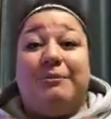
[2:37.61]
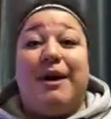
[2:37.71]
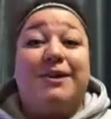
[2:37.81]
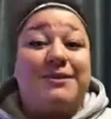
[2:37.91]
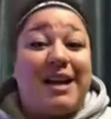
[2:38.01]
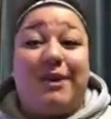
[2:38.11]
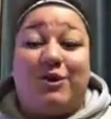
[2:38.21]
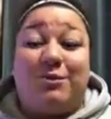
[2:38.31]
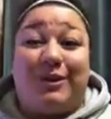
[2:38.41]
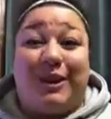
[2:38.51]
Mine was
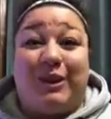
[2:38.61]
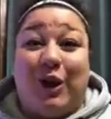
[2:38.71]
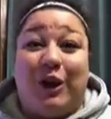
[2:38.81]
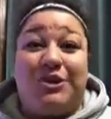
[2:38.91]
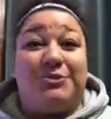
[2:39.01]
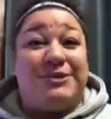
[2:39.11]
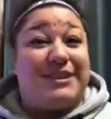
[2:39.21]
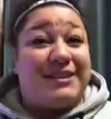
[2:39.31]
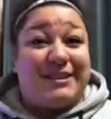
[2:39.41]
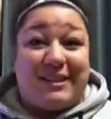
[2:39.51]
abnormally large and was in
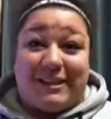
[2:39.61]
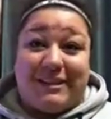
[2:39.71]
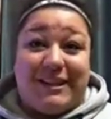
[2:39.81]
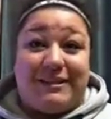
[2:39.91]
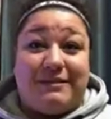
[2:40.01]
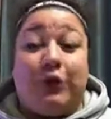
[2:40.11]
the 60s.